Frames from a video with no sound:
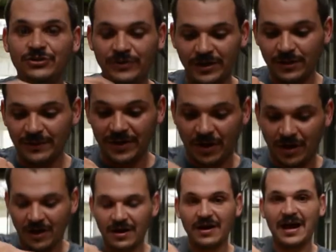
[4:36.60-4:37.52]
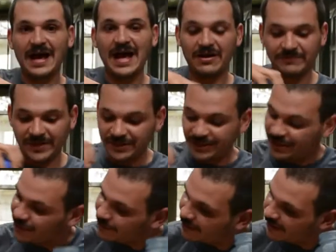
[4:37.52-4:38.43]
here we are. I have my
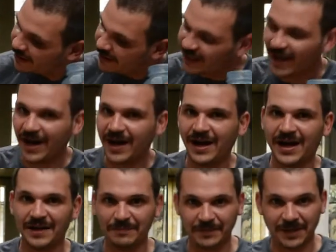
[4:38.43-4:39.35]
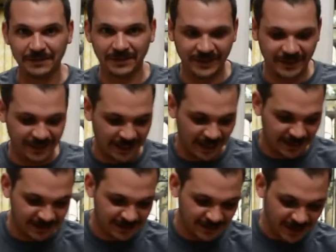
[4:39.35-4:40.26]
ginger bug, bubbling nice.